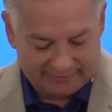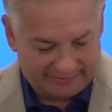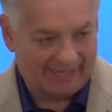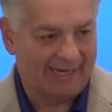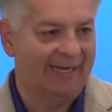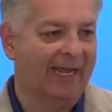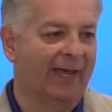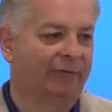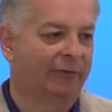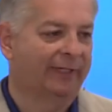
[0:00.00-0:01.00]
Day
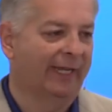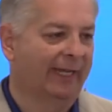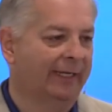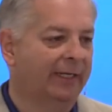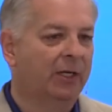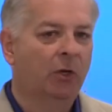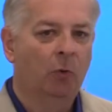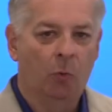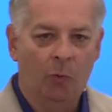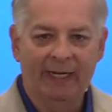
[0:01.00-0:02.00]
after day,
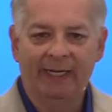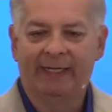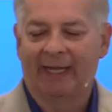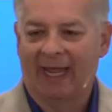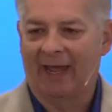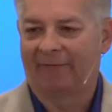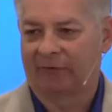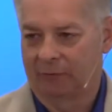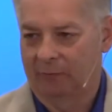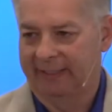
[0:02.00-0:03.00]
week
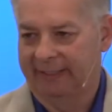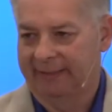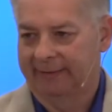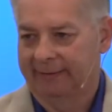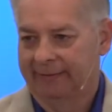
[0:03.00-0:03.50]
after week,